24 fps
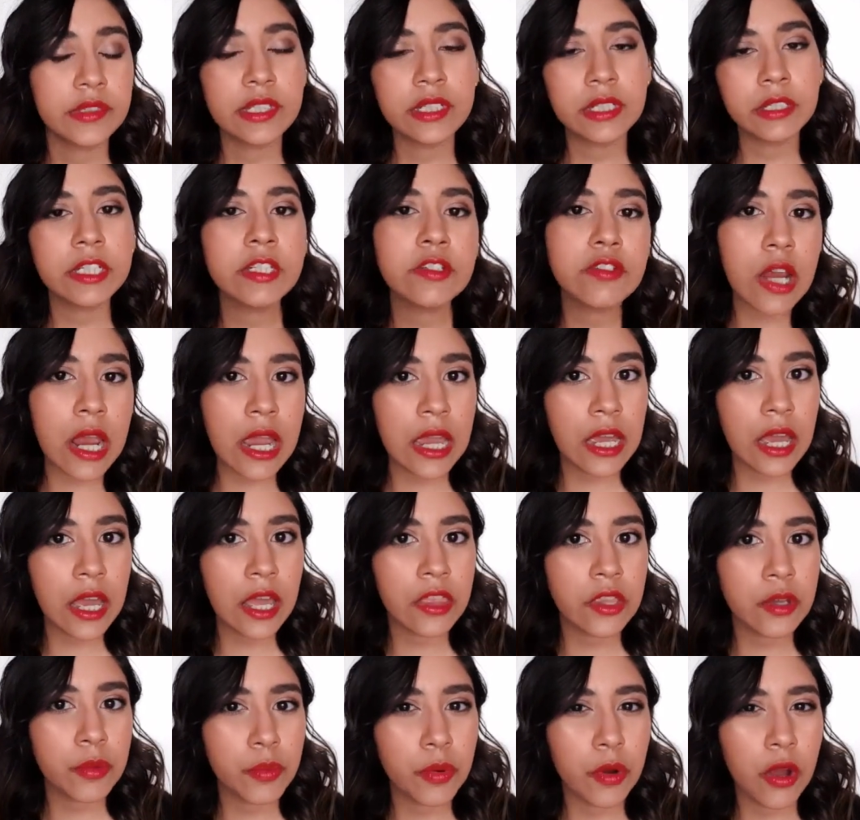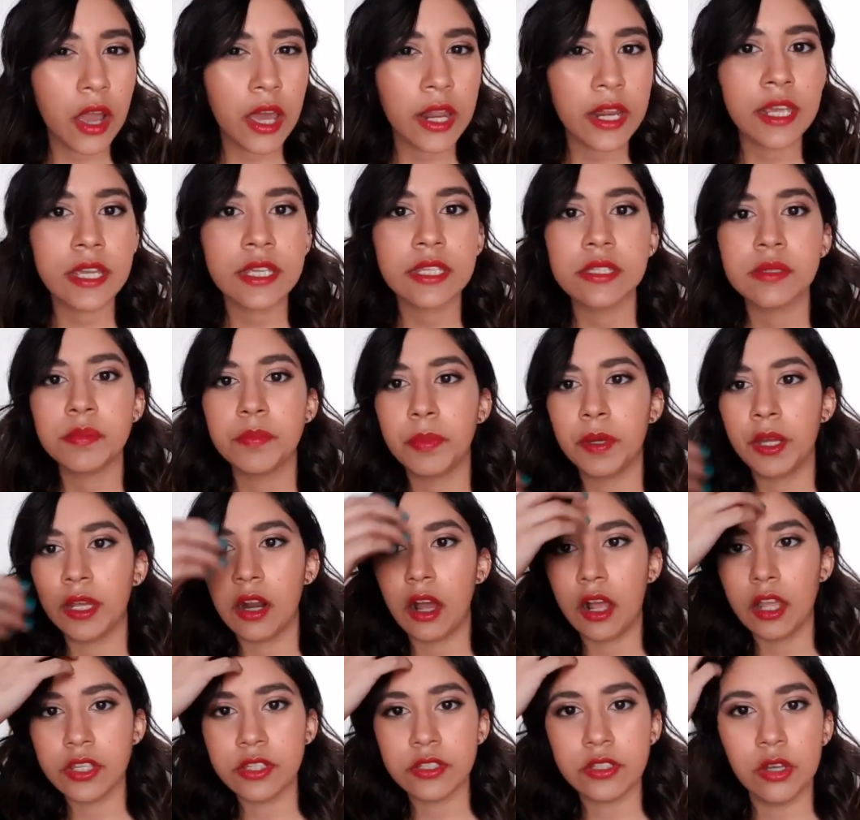to try other products, but
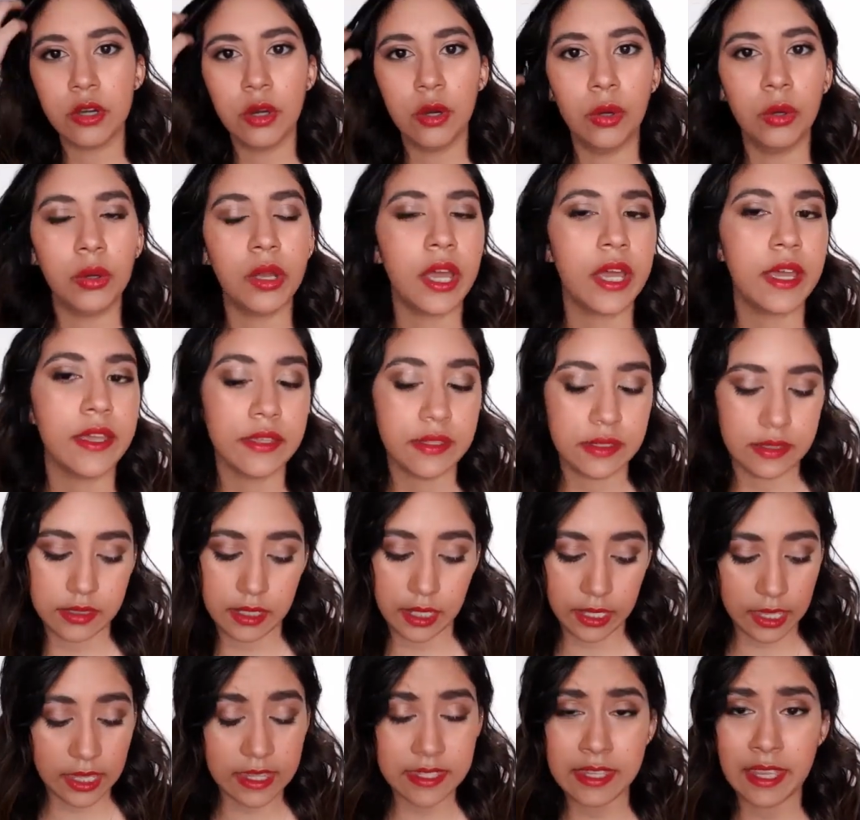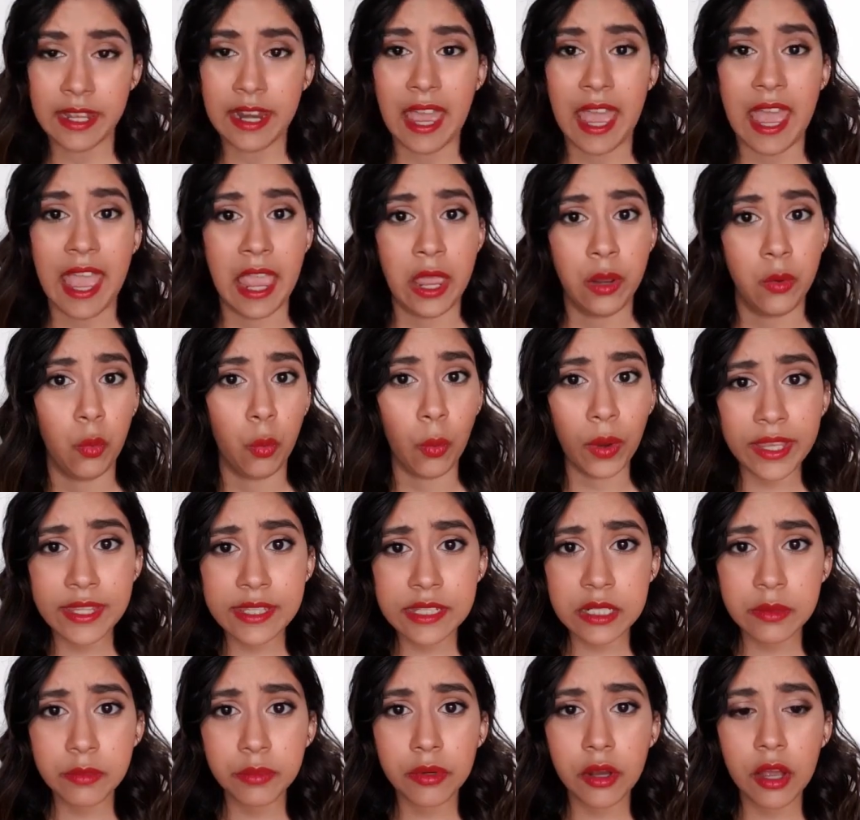also because, like I said, I hate
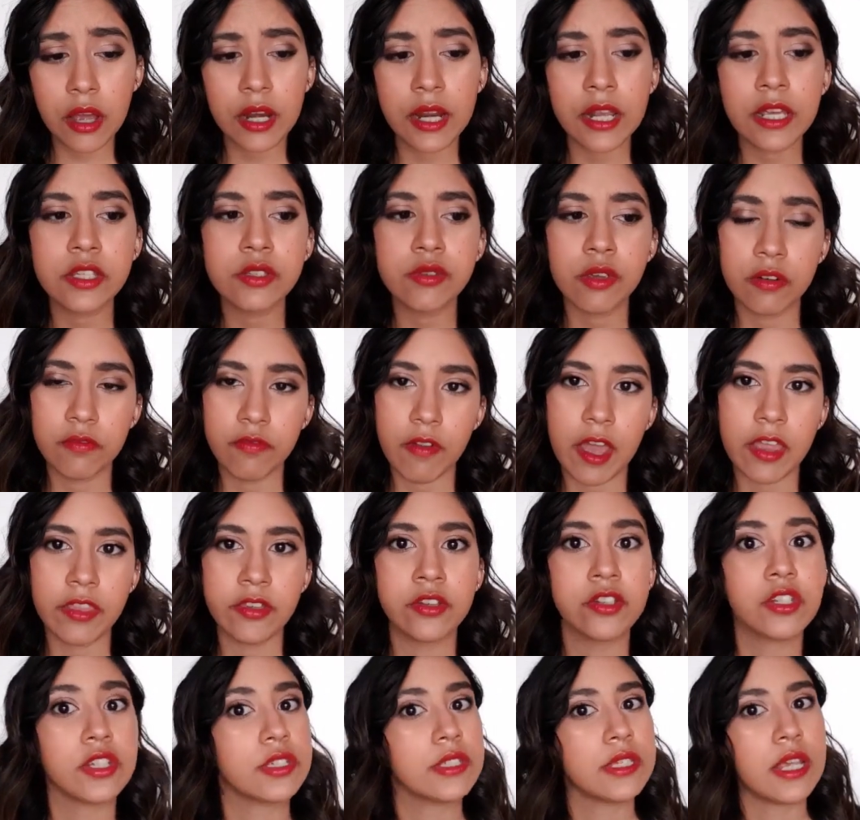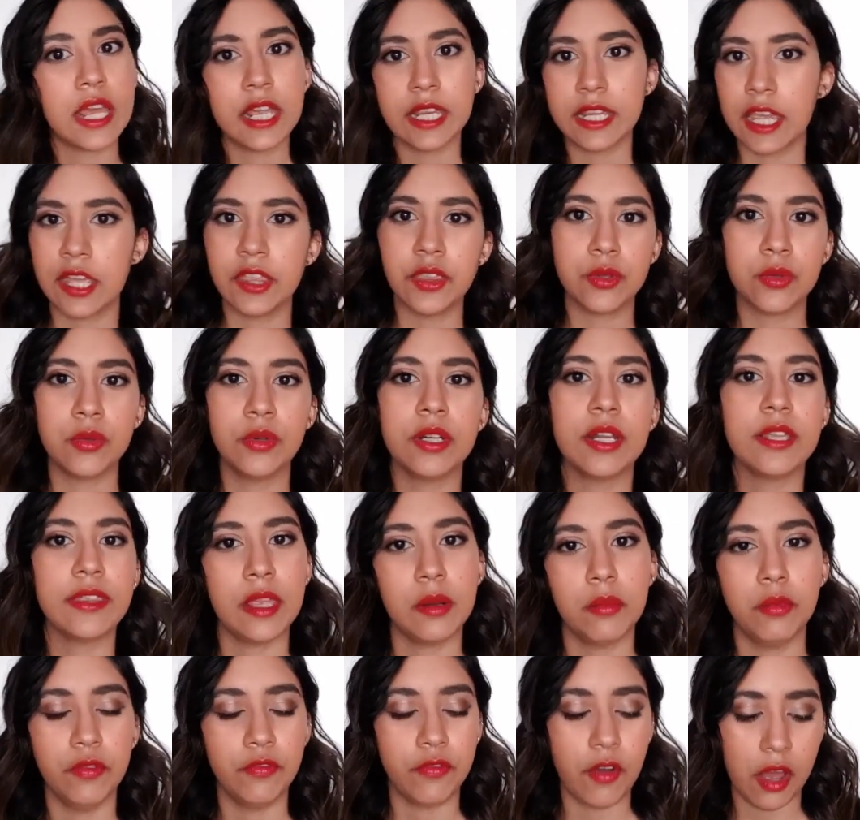wasting products, so I'd rather just get through it and
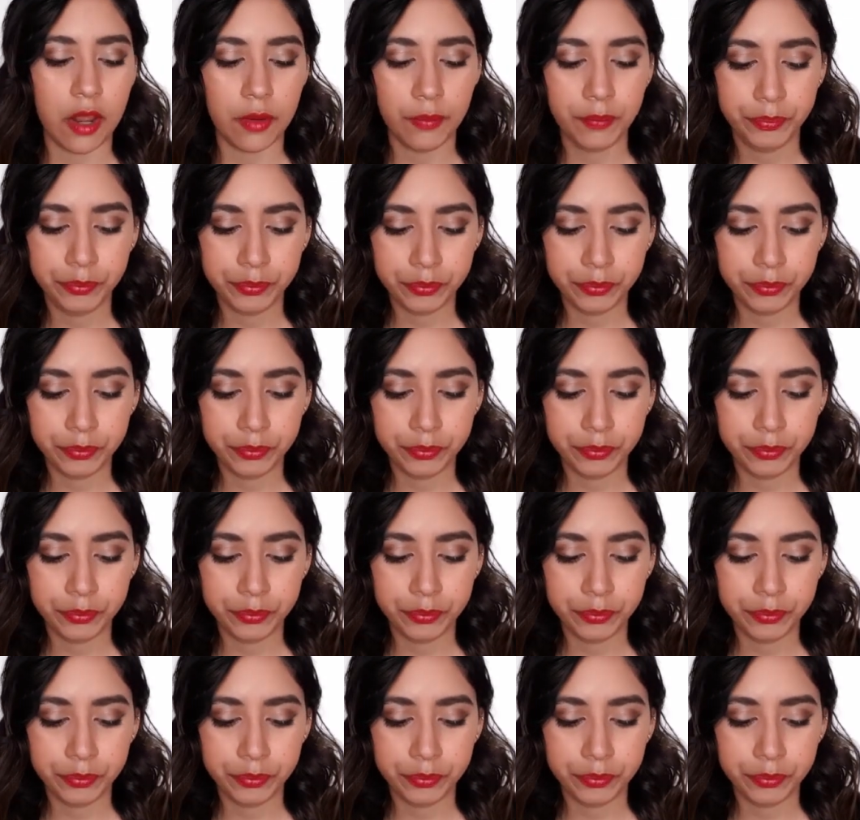then move on.